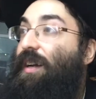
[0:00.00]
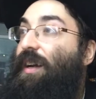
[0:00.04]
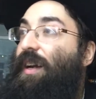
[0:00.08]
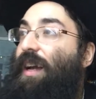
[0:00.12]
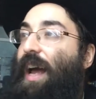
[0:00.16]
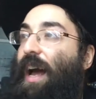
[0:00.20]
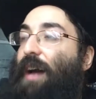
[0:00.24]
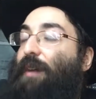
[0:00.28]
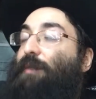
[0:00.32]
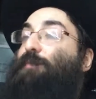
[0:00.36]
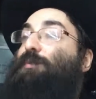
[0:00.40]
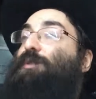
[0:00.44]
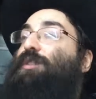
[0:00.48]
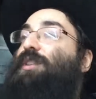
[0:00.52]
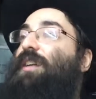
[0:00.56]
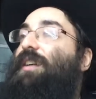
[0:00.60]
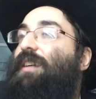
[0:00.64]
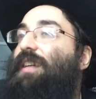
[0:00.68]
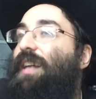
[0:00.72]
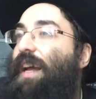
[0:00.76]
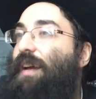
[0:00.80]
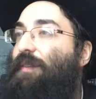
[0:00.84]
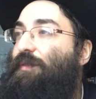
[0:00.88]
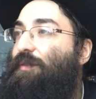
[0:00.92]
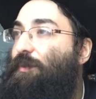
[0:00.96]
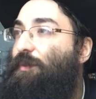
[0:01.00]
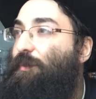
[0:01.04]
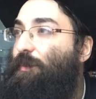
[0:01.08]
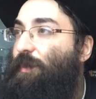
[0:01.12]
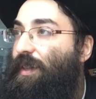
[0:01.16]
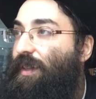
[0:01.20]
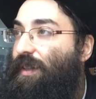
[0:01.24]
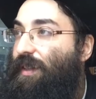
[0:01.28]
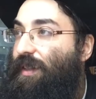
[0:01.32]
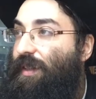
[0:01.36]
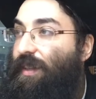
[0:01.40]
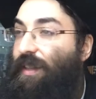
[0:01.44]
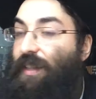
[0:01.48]
How is Moshiach going to have
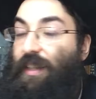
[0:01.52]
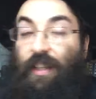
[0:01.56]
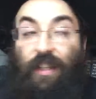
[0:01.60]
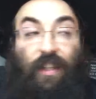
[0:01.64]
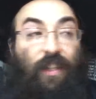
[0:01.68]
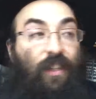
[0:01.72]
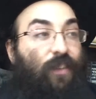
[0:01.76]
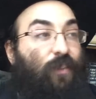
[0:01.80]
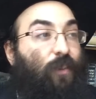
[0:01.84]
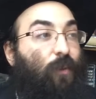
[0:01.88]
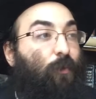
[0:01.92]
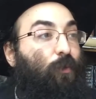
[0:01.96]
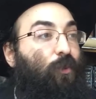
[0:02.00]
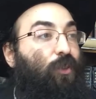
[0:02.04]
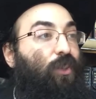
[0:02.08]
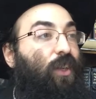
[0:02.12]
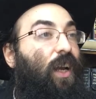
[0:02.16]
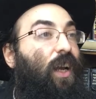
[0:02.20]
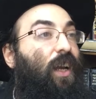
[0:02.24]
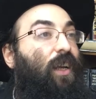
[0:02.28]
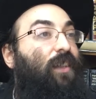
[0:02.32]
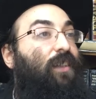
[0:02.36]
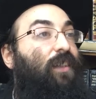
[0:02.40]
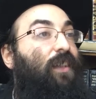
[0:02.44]
smicha? So Moshiach,